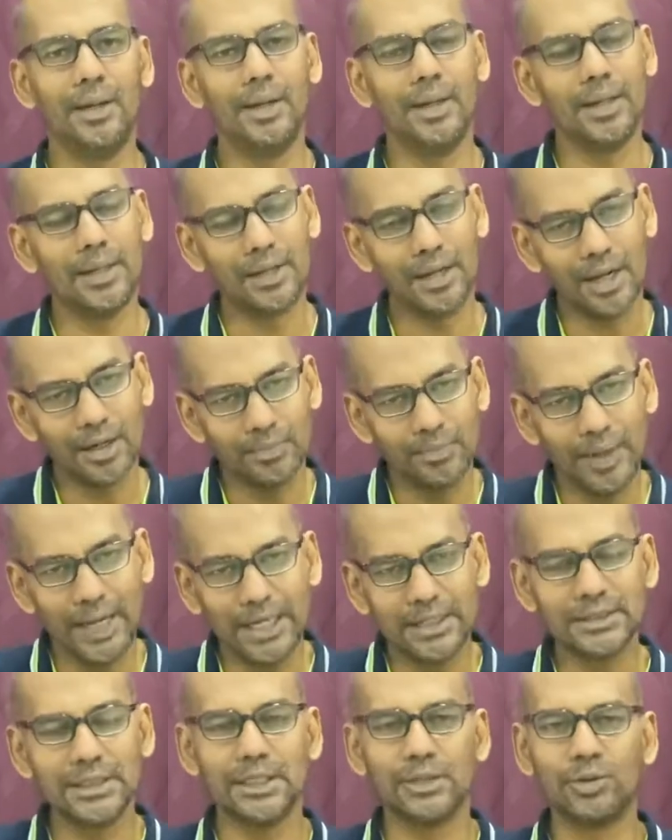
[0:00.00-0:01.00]
drug
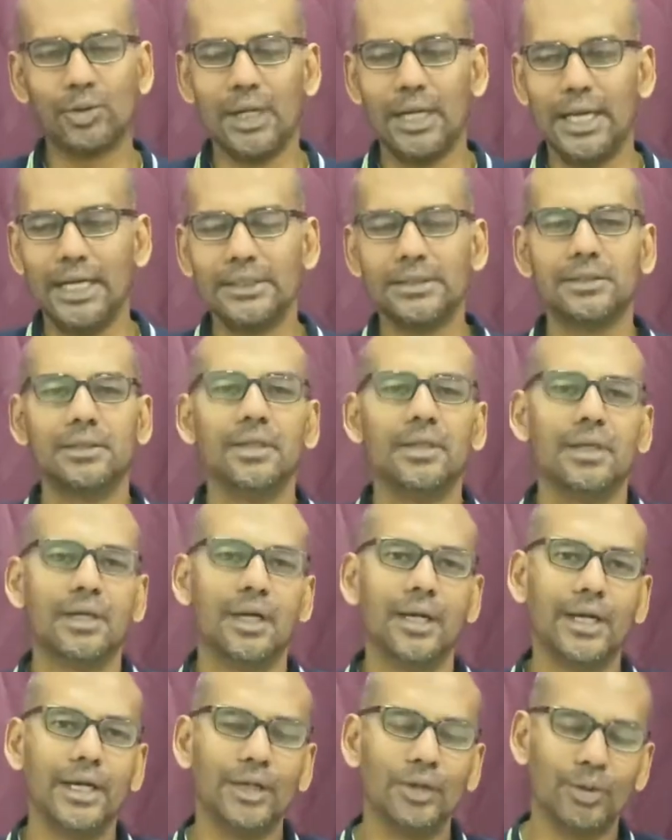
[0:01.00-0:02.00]
based as well as
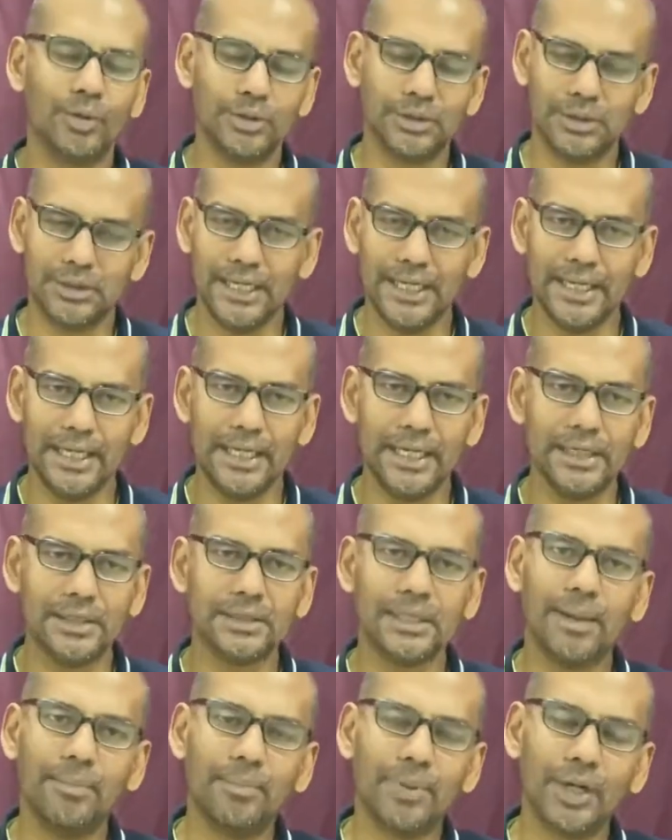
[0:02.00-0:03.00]
taking
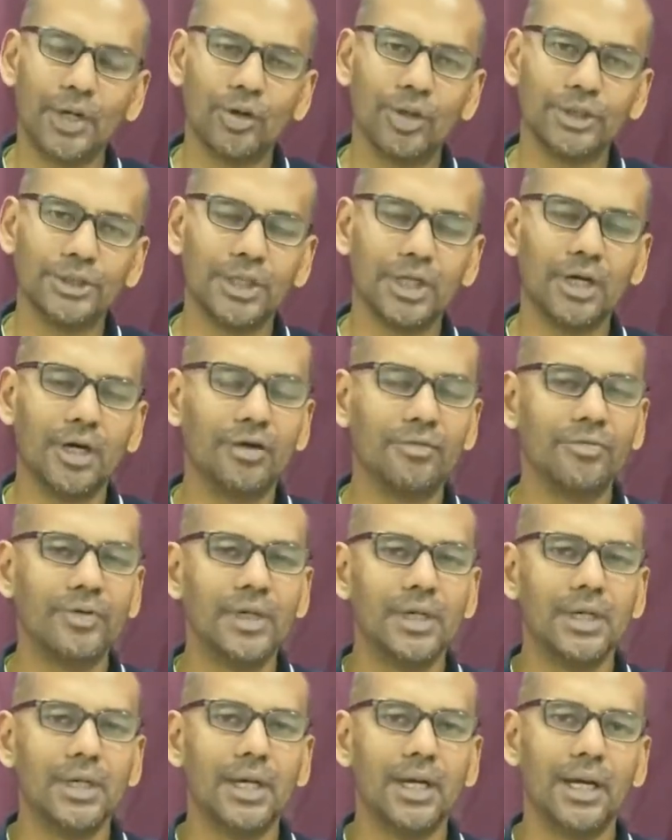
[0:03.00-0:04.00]
some precaution of
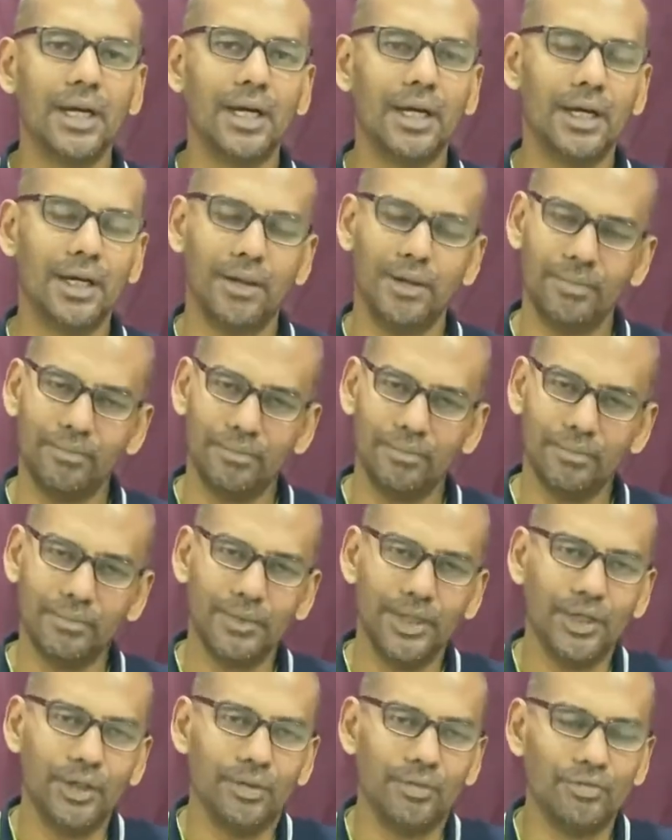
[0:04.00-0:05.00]

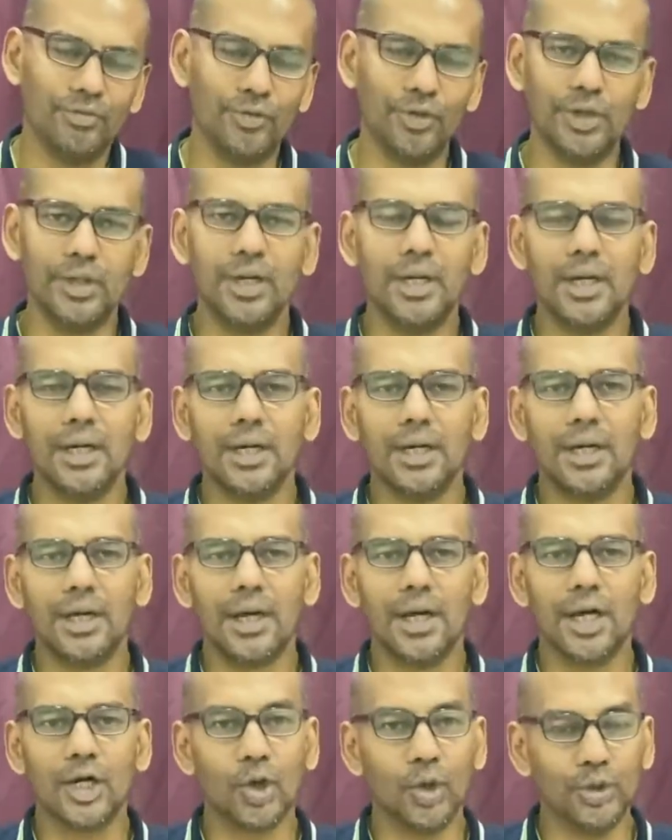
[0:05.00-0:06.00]
food
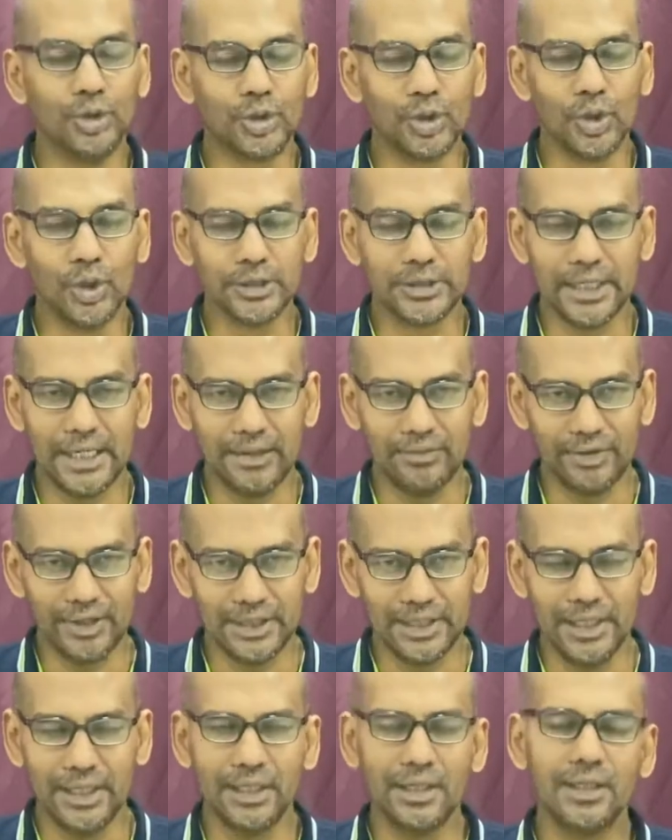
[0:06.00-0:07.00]
controls and
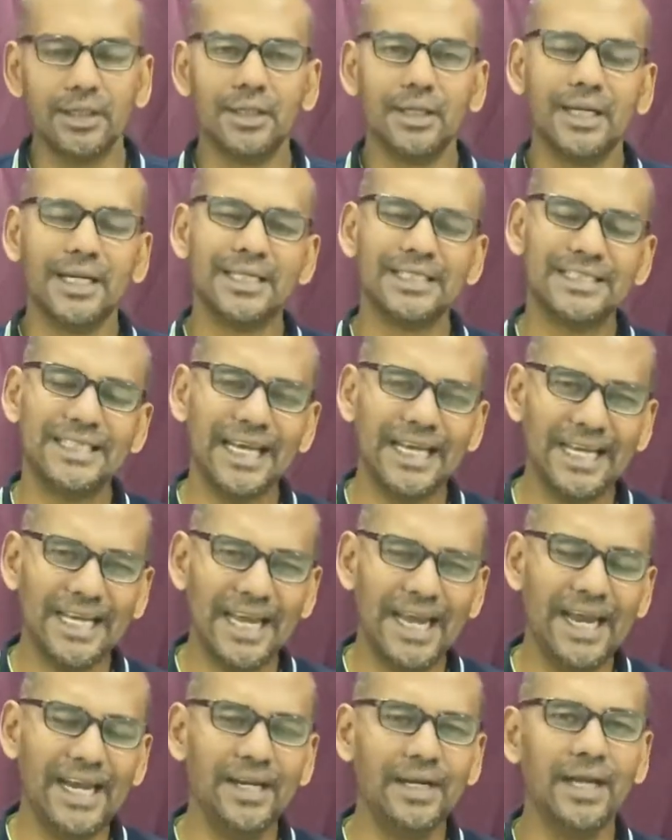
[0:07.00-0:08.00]
everything.
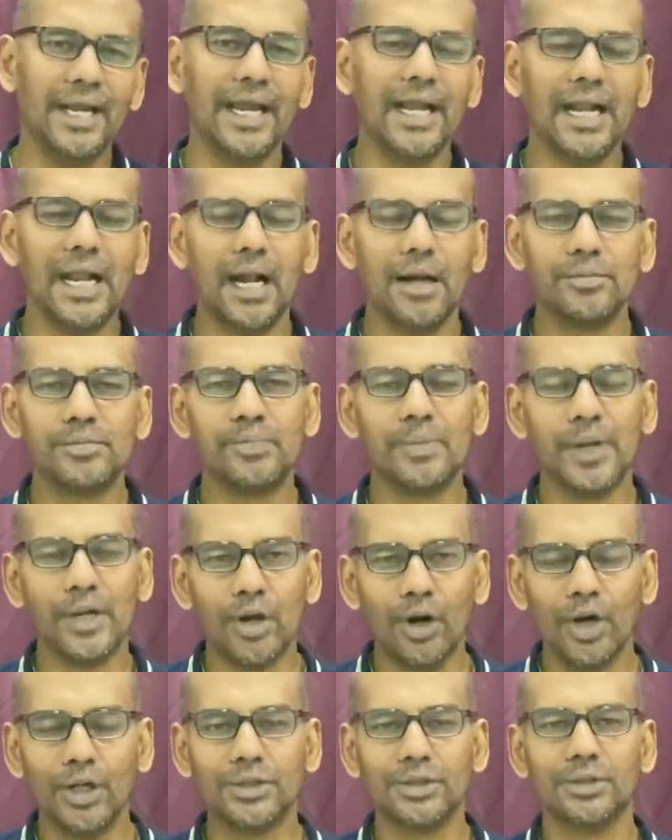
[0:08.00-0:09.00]
Second, it helps
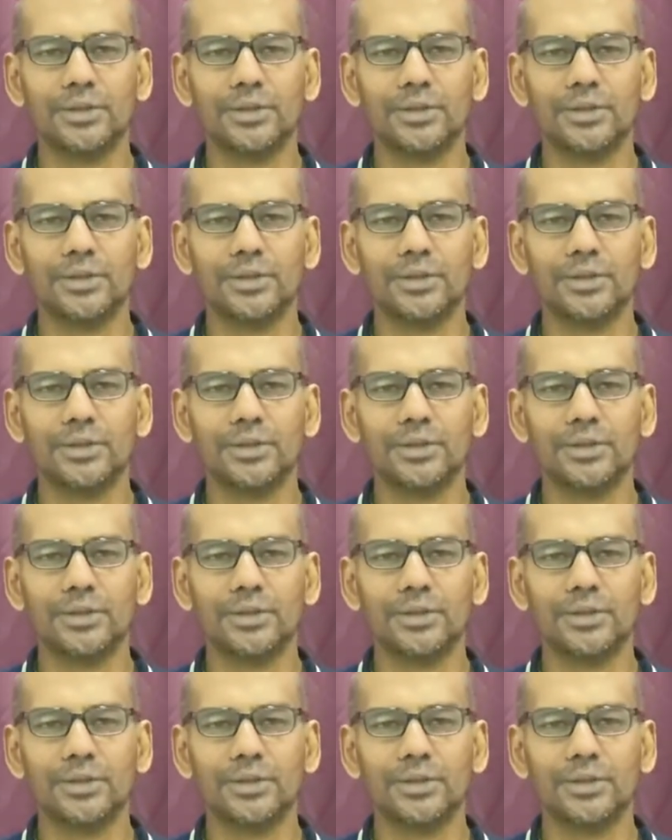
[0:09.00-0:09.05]
because